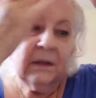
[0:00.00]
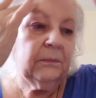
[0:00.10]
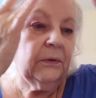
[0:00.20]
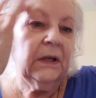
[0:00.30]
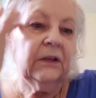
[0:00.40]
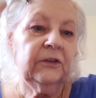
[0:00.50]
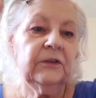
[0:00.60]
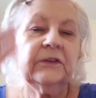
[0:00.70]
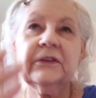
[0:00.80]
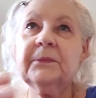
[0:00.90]
and
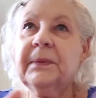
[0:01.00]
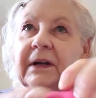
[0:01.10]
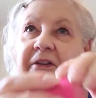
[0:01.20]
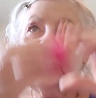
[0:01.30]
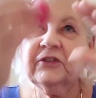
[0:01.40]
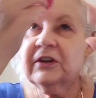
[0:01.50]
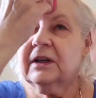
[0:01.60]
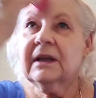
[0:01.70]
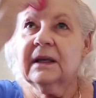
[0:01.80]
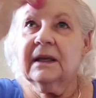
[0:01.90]
use a sponge.
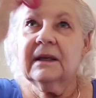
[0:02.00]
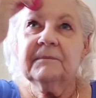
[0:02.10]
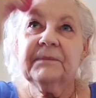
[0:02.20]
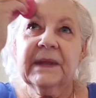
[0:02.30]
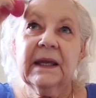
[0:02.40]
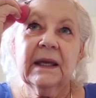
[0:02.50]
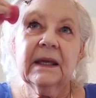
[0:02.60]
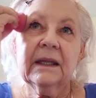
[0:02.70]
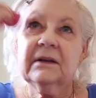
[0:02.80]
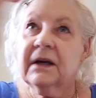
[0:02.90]

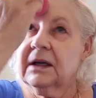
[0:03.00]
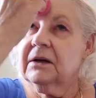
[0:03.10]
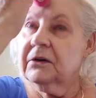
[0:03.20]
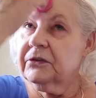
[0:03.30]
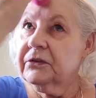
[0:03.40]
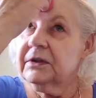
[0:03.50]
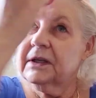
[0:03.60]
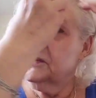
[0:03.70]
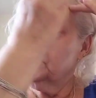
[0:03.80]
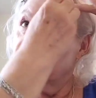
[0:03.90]
And I also
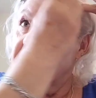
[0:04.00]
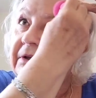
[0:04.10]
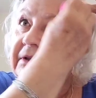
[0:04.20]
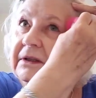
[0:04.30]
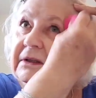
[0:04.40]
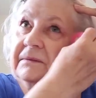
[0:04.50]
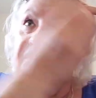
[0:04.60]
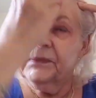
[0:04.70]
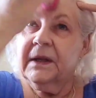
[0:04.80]
like to work it in